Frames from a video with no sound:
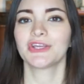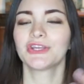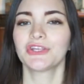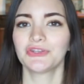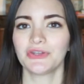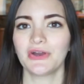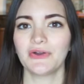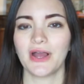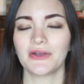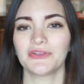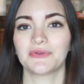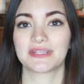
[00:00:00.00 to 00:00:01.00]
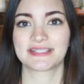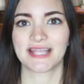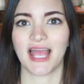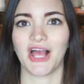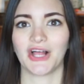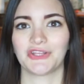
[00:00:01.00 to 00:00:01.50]
You know how you can
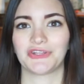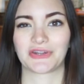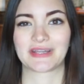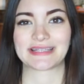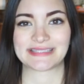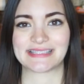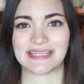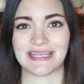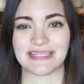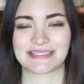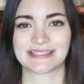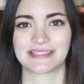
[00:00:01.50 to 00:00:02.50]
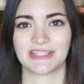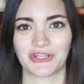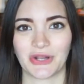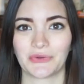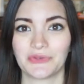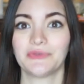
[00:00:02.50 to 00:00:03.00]
tell you're gonna sneeze? You
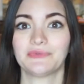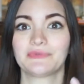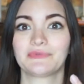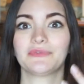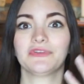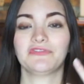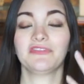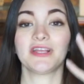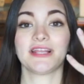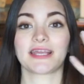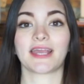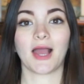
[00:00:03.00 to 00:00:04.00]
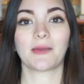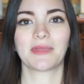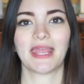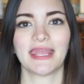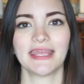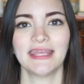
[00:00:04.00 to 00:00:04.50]
know, you, you feel it
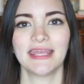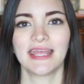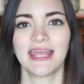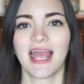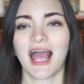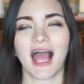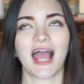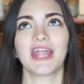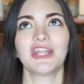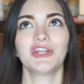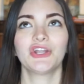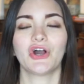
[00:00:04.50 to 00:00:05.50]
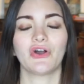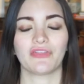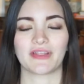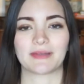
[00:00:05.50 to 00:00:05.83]
coming. I know that